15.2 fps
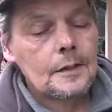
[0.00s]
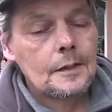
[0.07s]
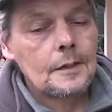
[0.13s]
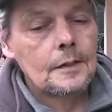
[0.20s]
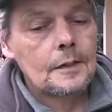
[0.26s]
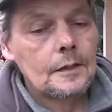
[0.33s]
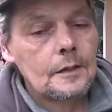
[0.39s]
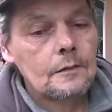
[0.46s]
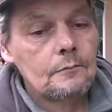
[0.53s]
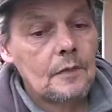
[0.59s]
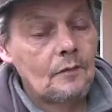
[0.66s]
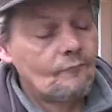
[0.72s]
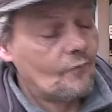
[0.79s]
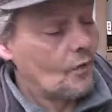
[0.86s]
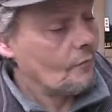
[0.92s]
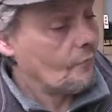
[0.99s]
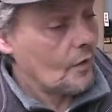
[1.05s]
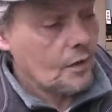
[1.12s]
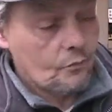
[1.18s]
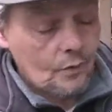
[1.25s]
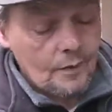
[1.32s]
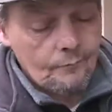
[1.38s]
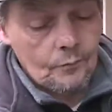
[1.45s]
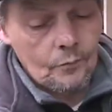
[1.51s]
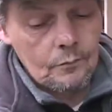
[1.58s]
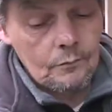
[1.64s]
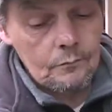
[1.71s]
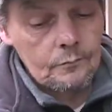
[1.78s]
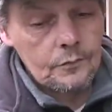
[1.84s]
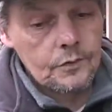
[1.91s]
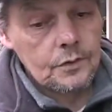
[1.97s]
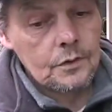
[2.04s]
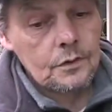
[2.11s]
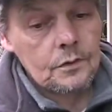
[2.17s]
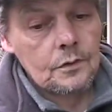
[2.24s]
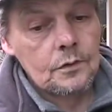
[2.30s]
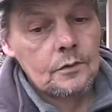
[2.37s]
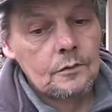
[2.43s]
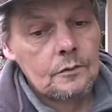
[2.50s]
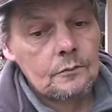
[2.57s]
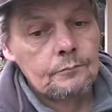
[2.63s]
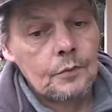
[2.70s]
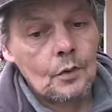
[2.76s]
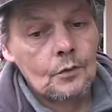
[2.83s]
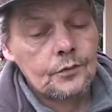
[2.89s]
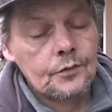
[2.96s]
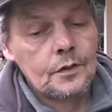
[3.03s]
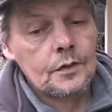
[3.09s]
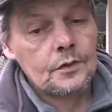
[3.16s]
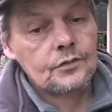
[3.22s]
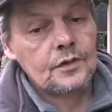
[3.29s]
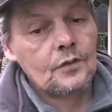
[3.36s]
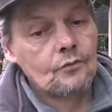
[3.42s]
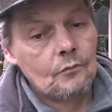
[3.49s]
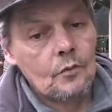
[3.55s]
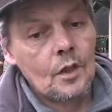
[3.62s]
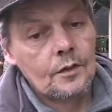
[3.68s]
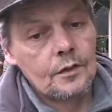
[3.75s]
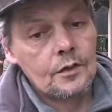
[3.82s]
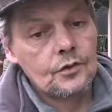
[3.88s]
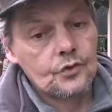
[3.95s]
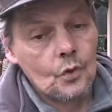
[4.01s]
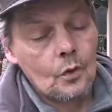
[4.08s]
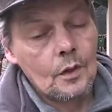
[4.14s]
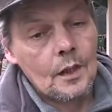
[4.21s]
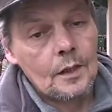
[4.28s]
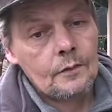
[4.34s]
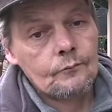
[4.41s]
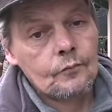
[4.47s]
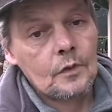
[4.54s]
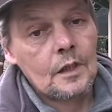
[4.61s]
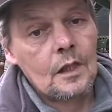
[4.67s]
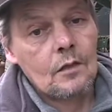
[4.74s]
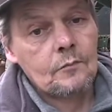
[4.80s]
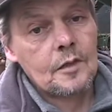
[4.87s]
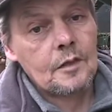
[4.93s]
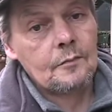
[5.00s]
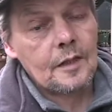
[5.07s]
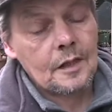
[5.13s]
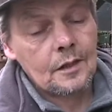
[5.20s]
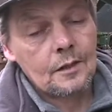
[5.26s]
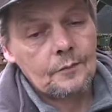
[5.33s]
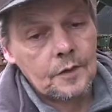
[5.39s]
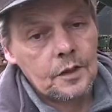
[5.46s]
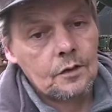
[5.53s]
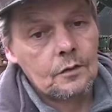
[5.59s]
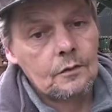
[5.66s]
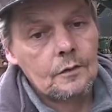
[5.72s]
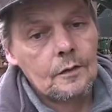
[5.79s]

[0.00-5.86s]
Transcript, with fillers: Um, I'm very, very grateful to both uh, Central Market and Shoreline for allowing me to make a living here.